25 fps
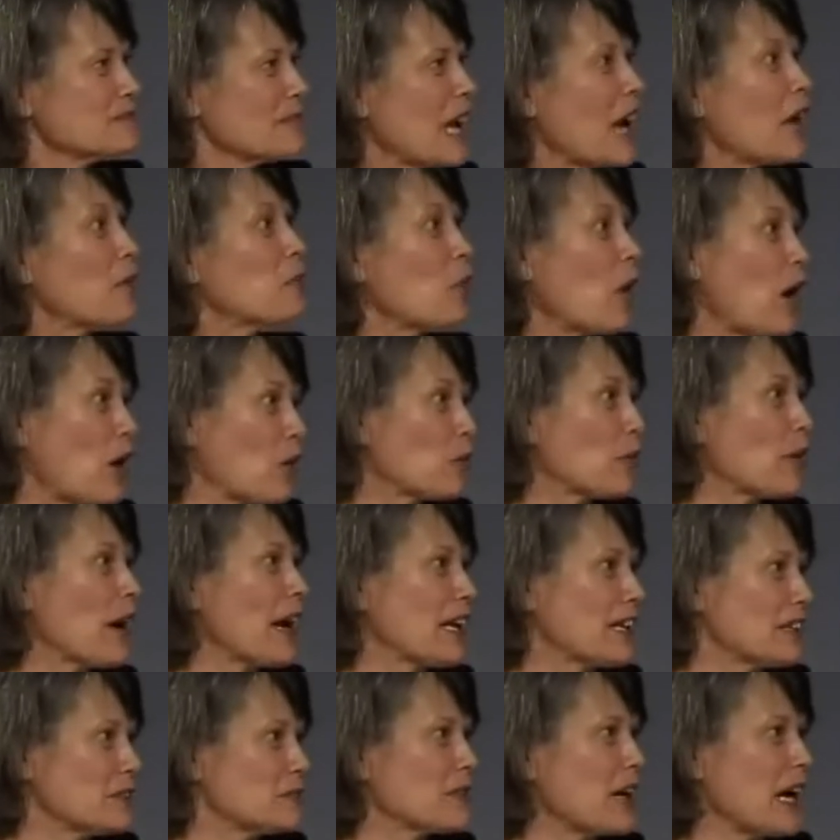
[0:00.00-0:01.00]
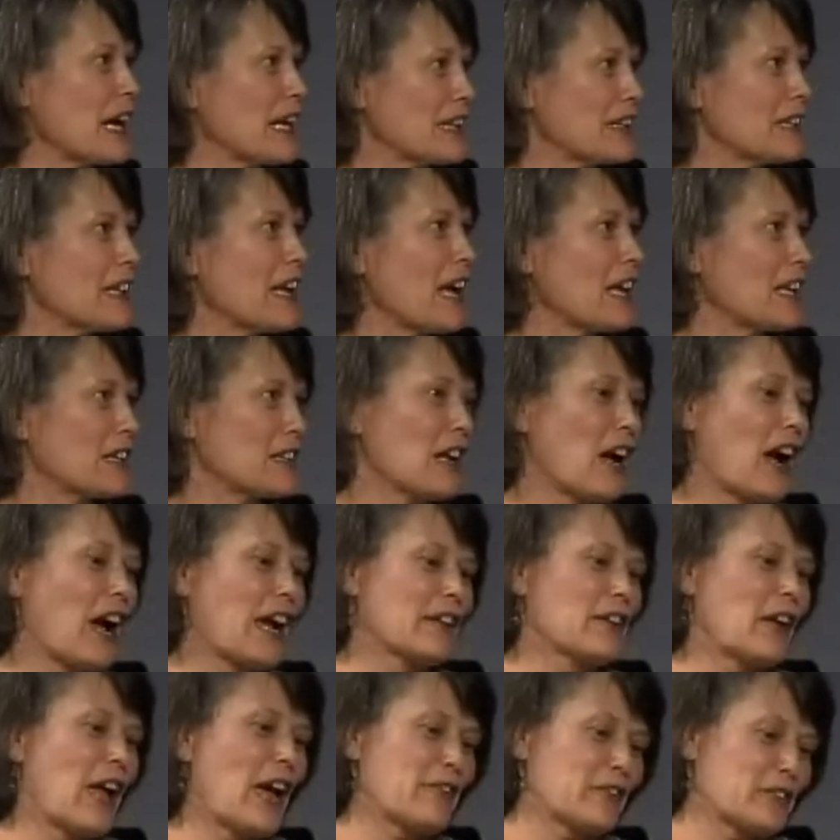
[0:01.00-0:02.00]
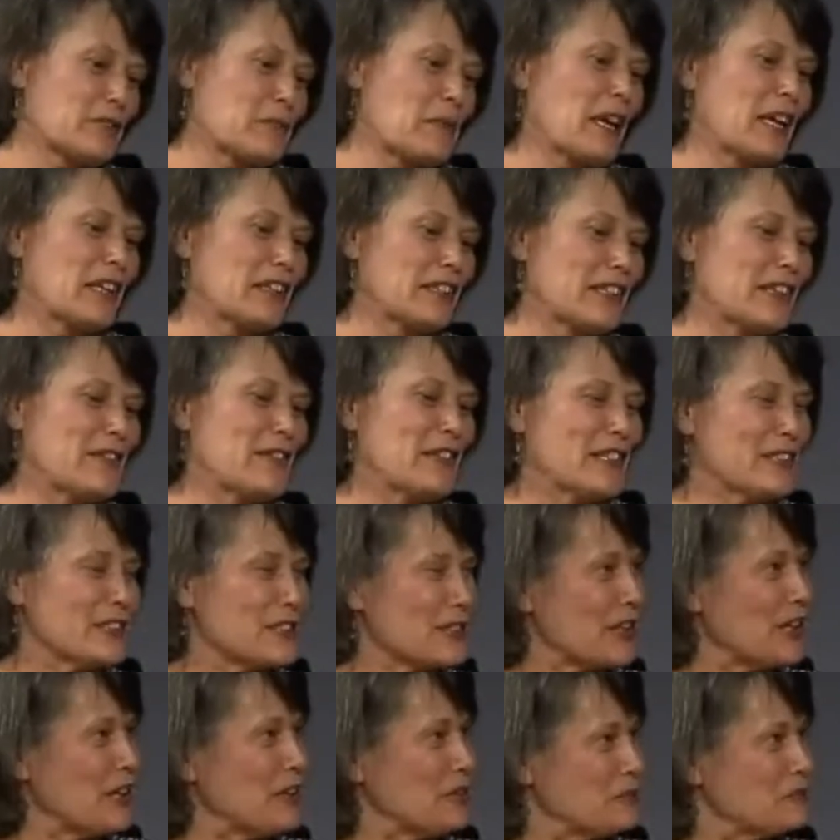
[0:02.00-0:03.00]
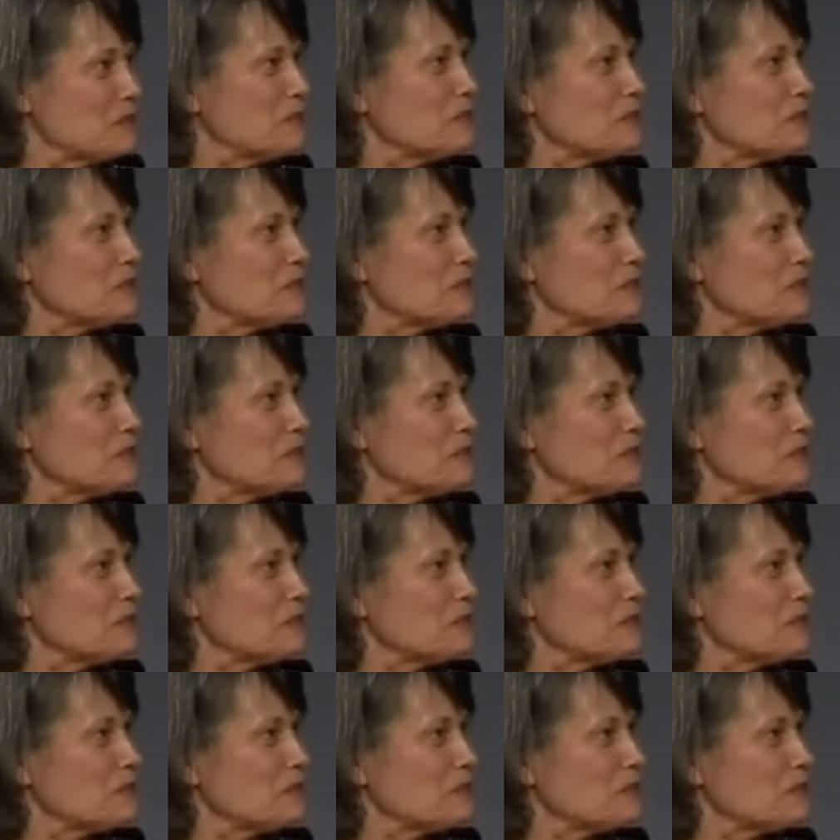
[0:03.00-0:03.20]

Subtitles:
Well, right. And I have to make a living, so...